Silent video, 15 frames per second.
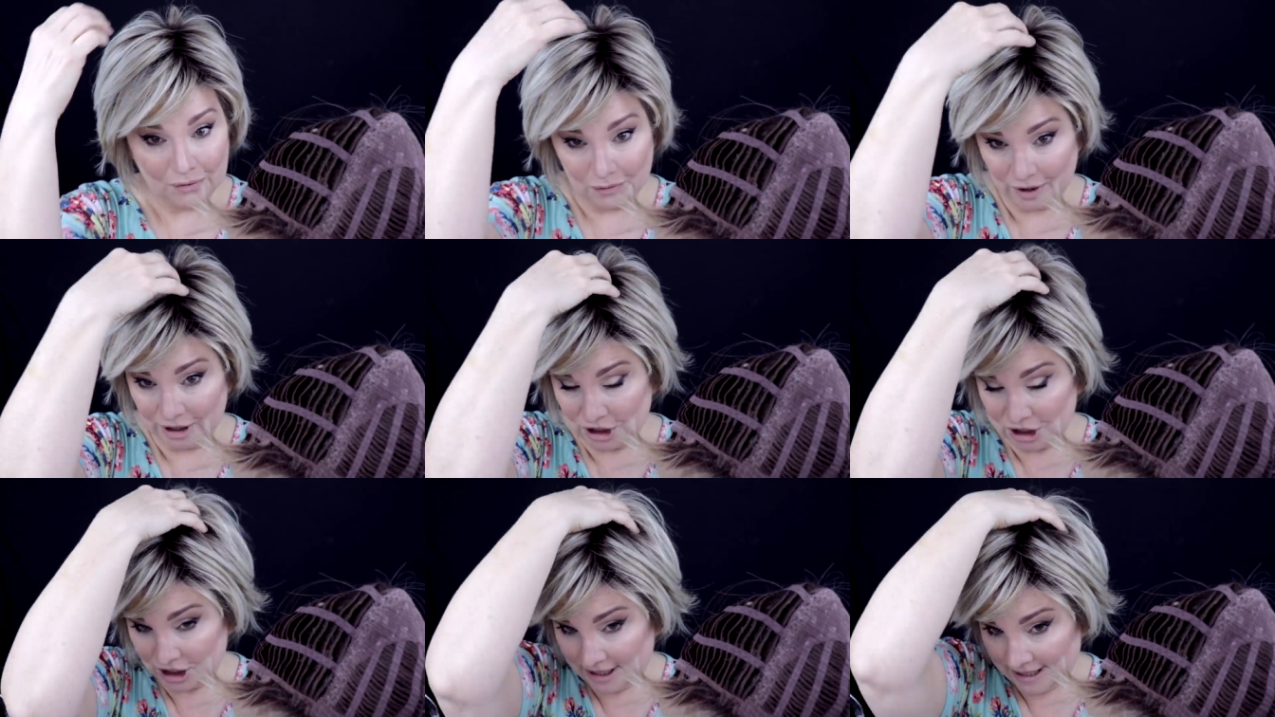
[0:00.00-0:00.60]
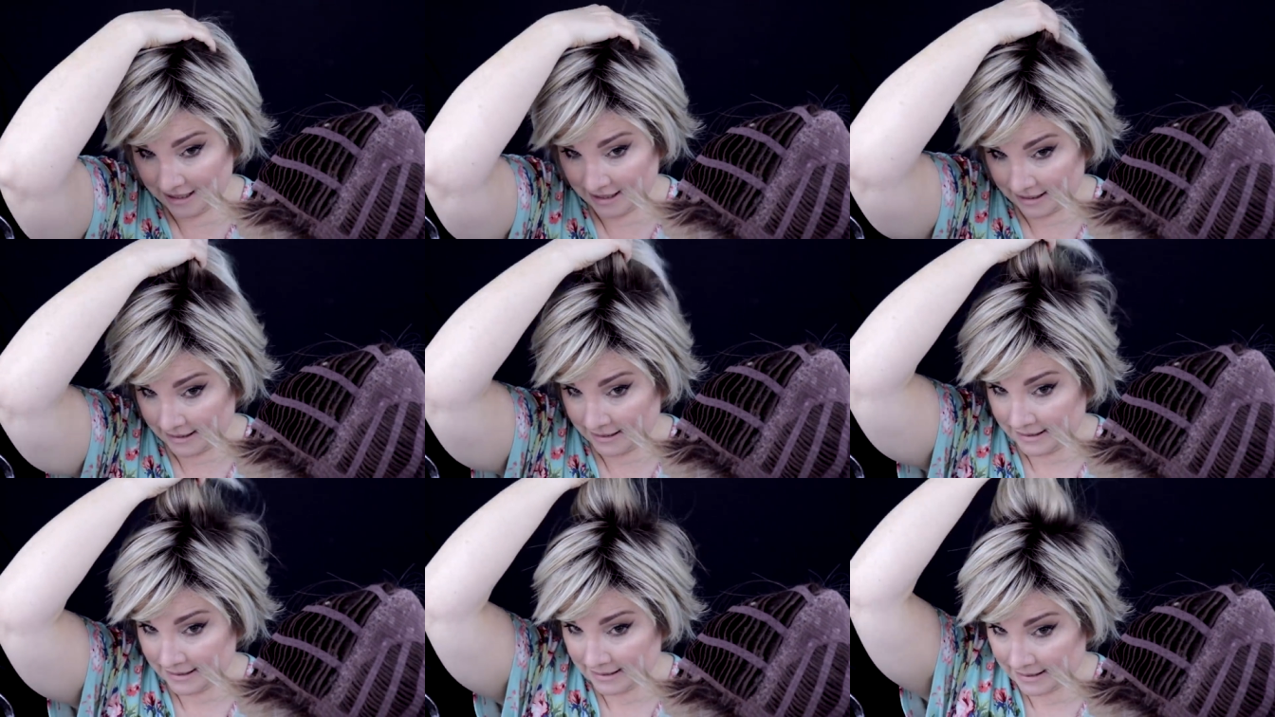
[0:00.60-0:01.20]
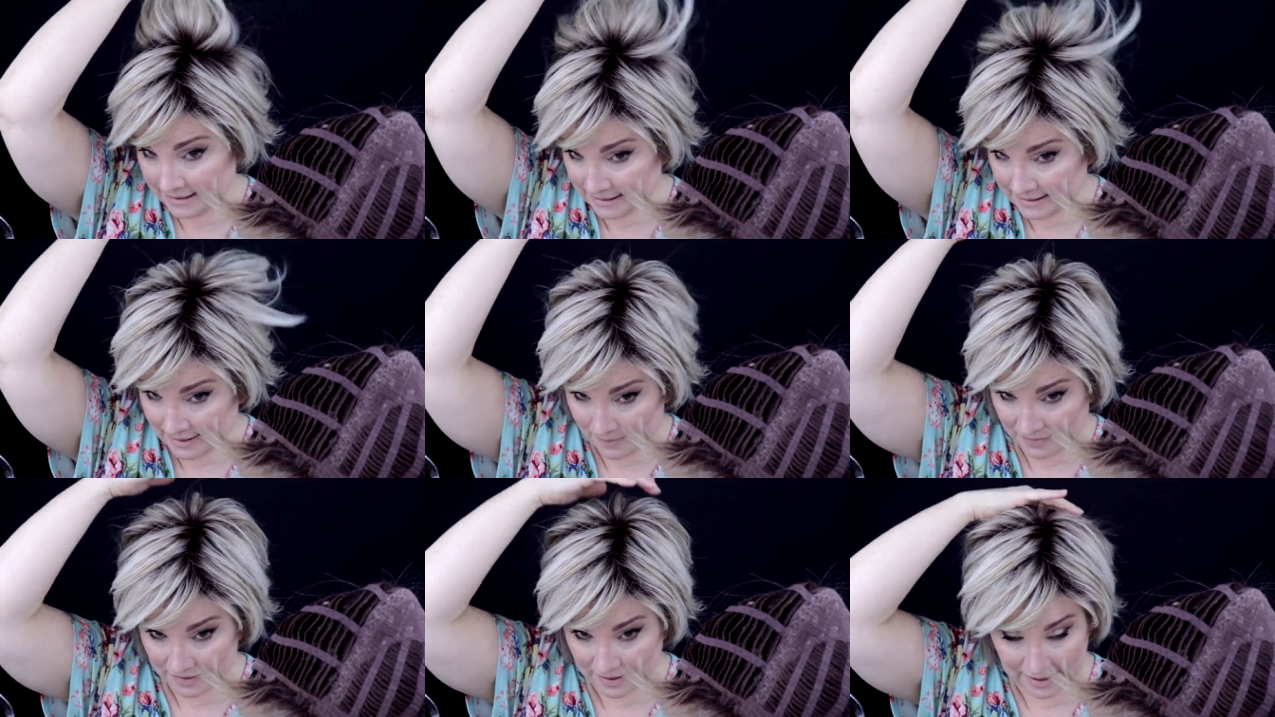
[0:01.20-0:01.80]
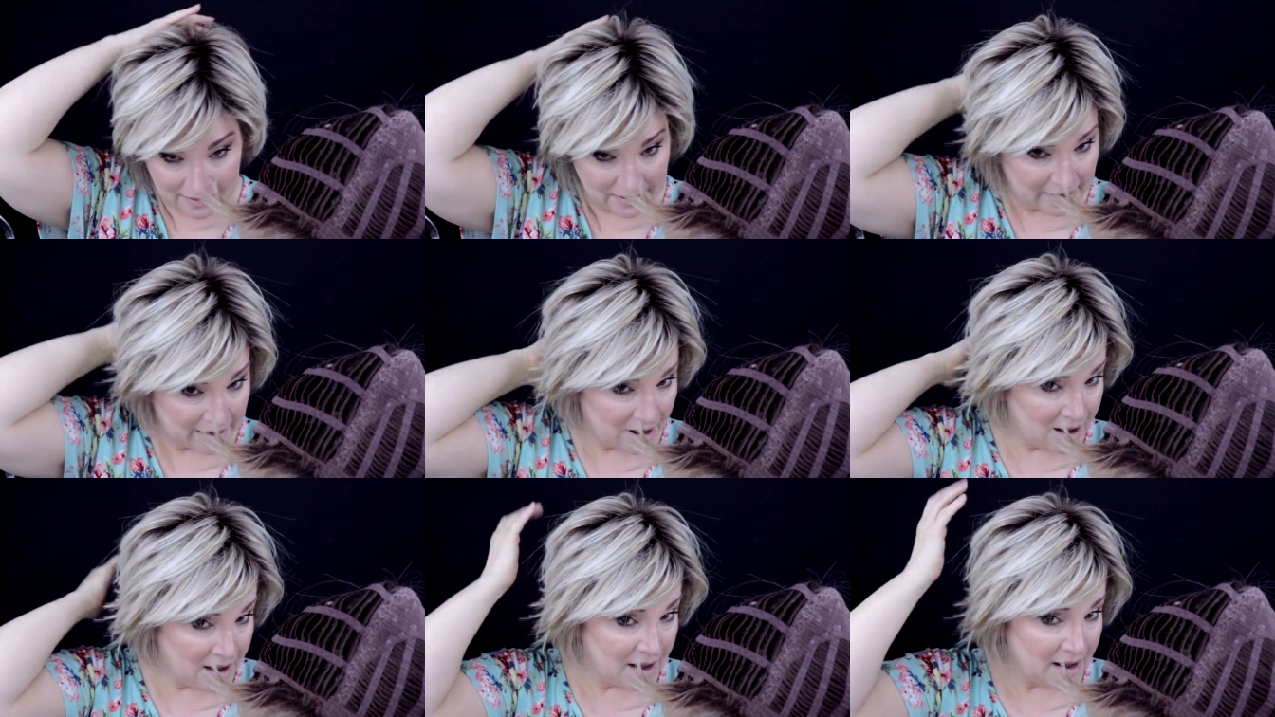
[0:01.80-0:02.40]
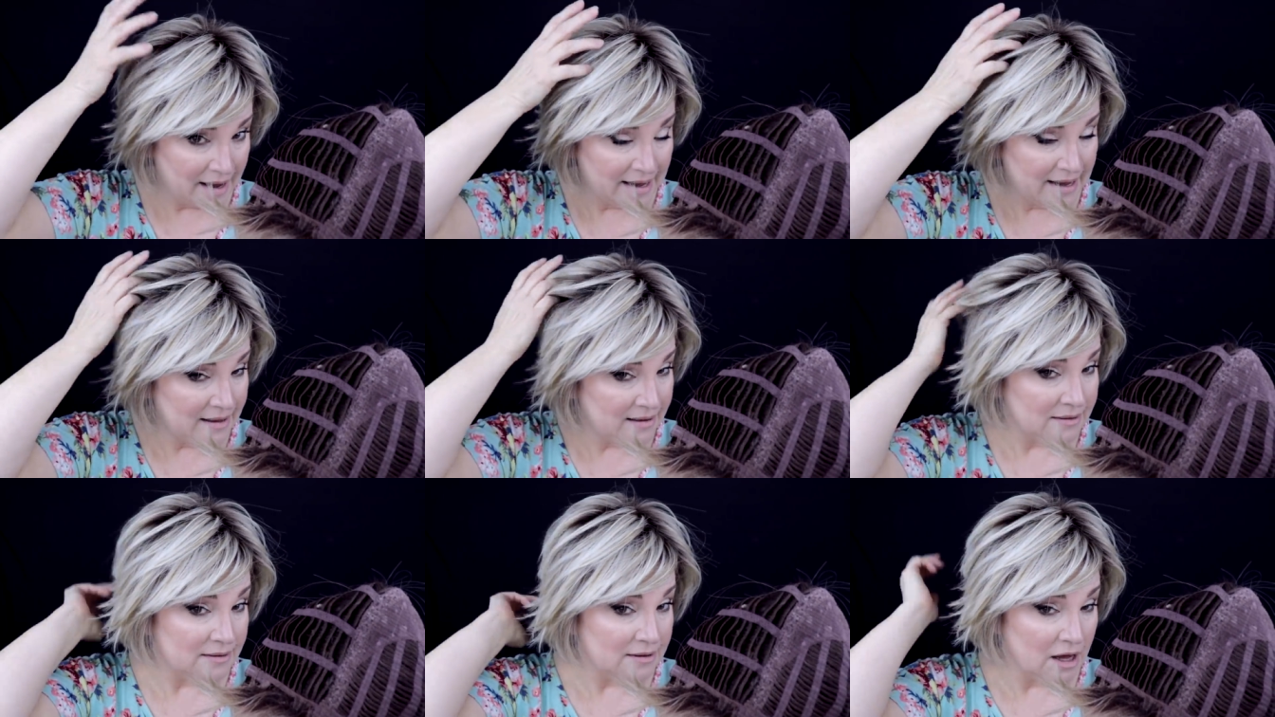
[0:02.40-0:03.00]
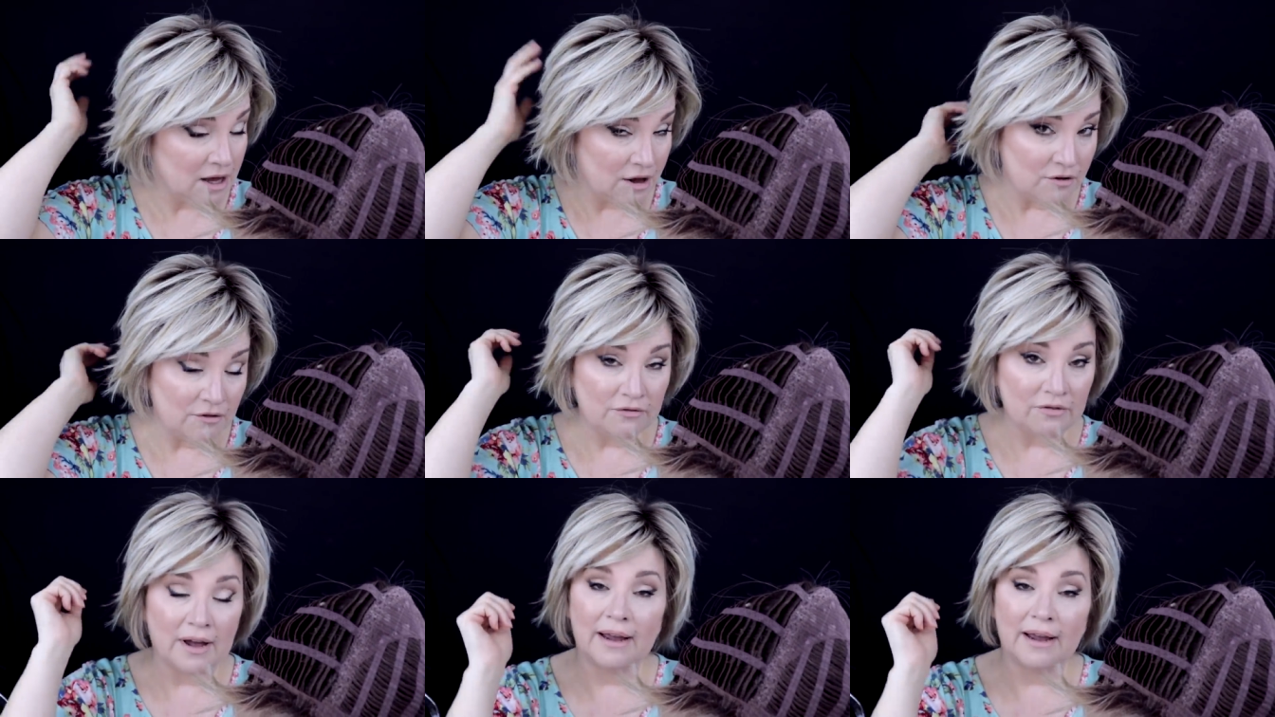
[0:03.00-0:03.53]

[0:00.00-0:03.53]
which is something that I love.